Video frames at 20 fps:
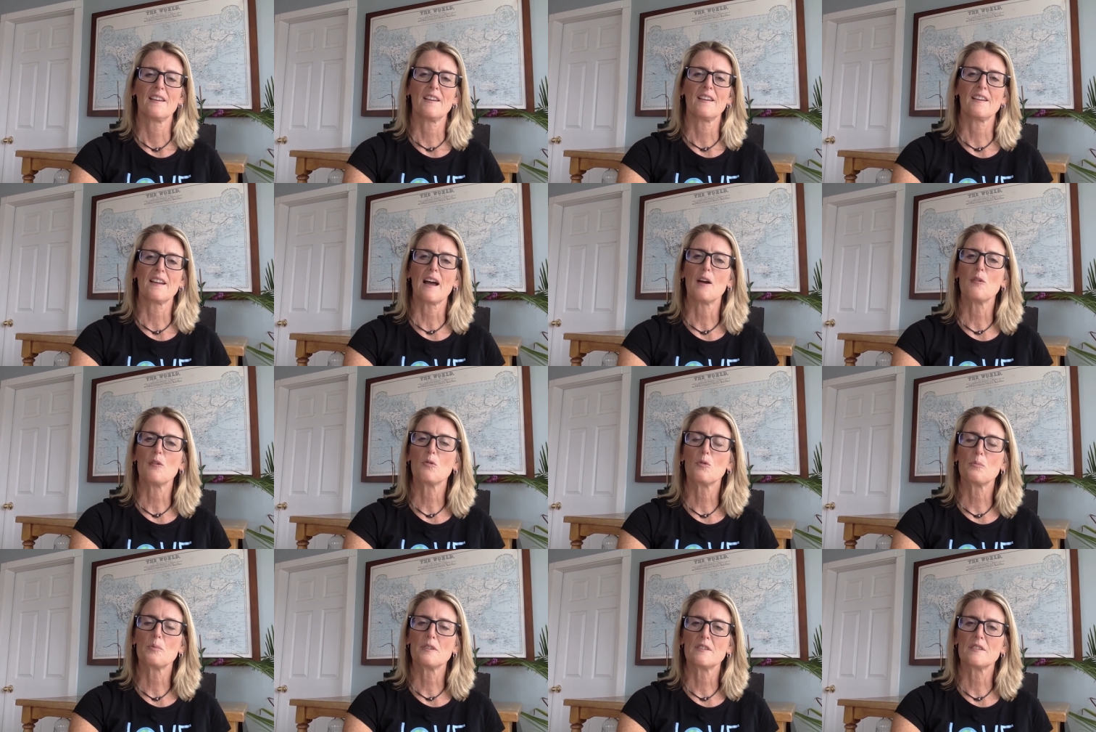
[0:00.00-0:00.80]
And I
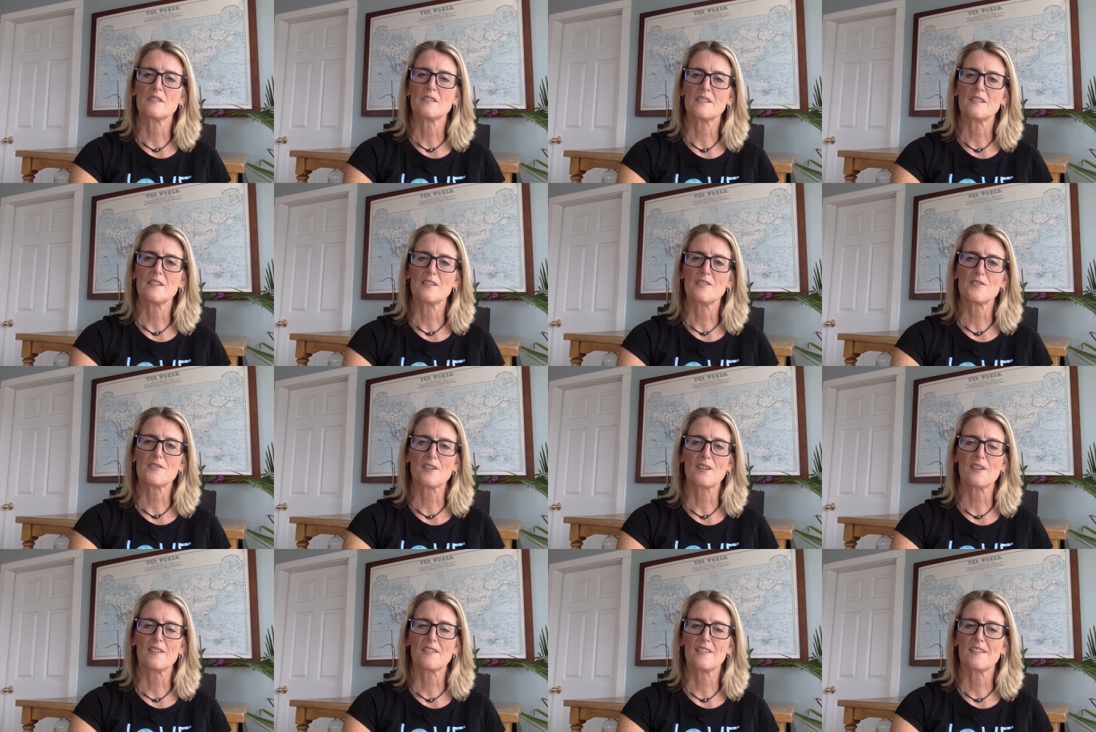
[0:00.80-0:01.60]
will be your
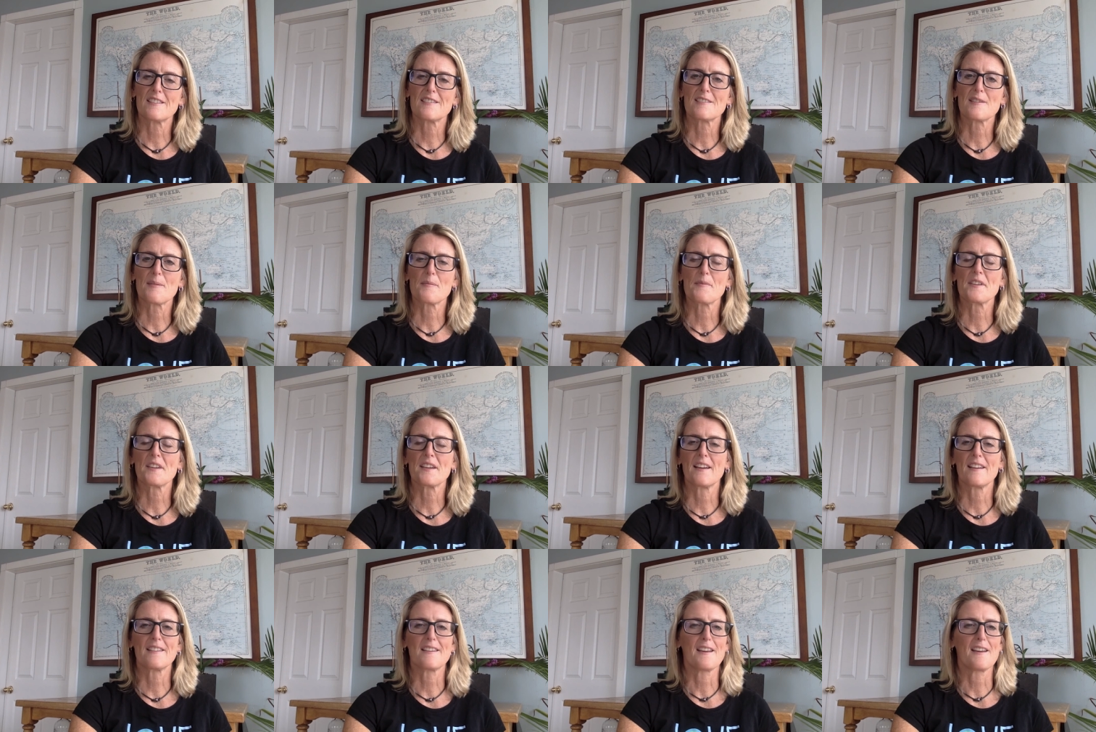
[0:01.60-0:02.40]
teacher. It's
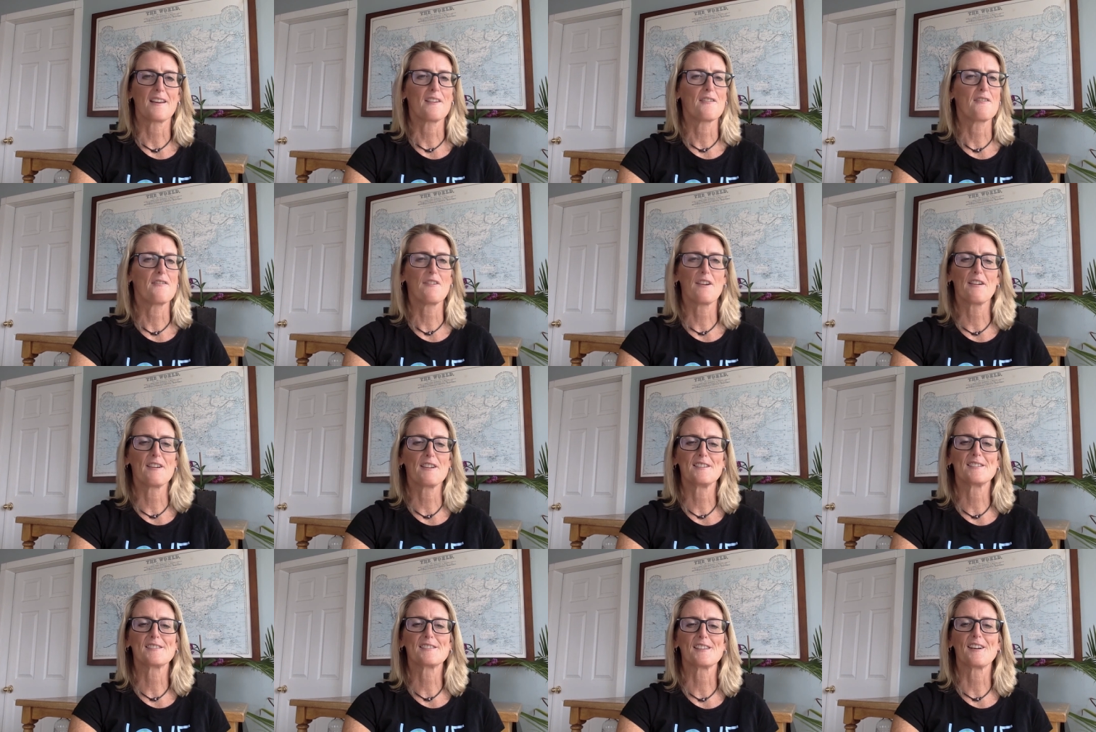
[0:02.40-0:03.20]
something I take
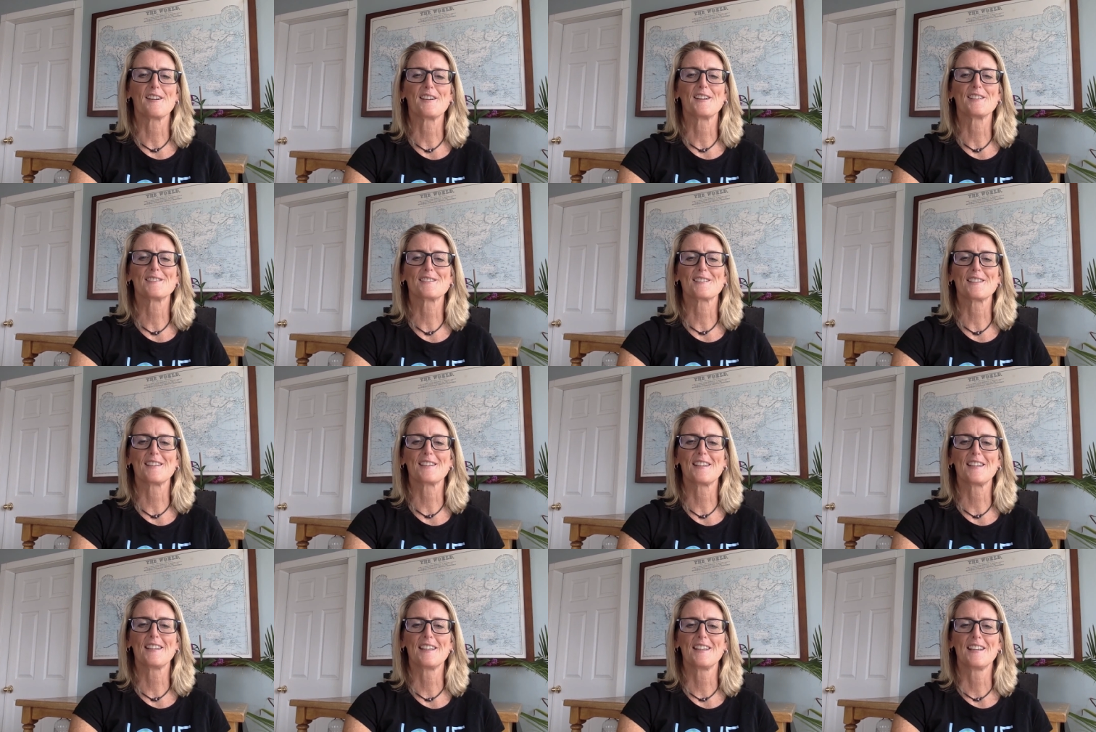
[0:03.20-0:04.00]
very
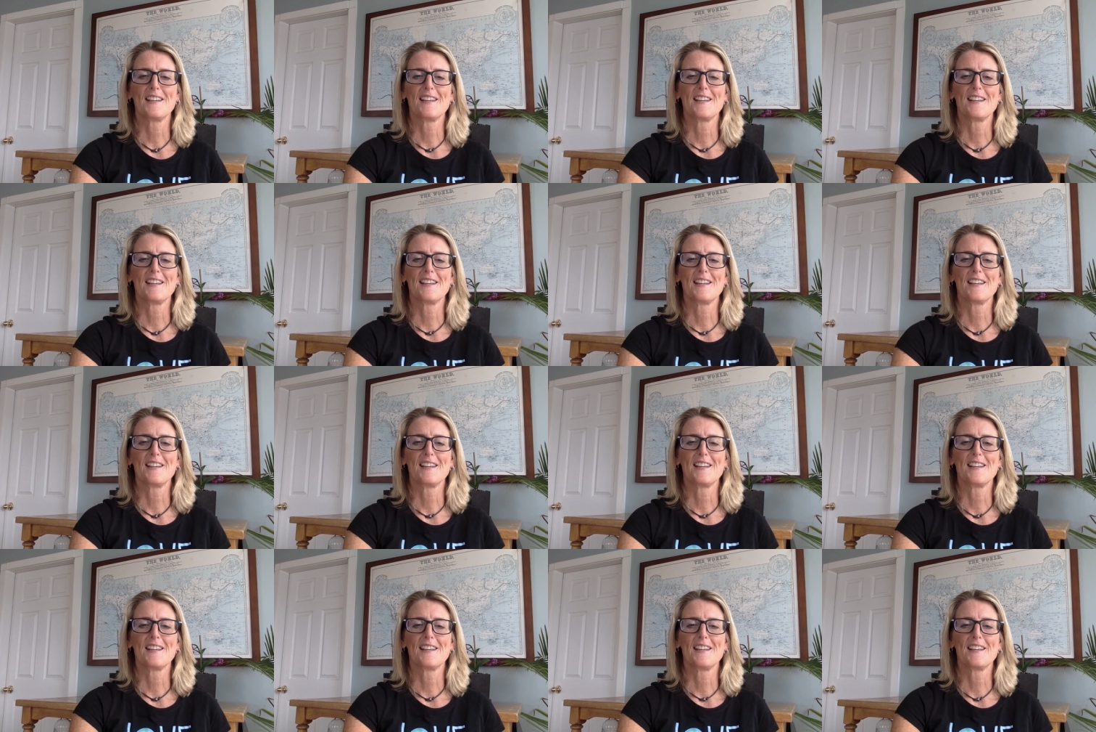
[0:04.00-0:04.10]
seriously.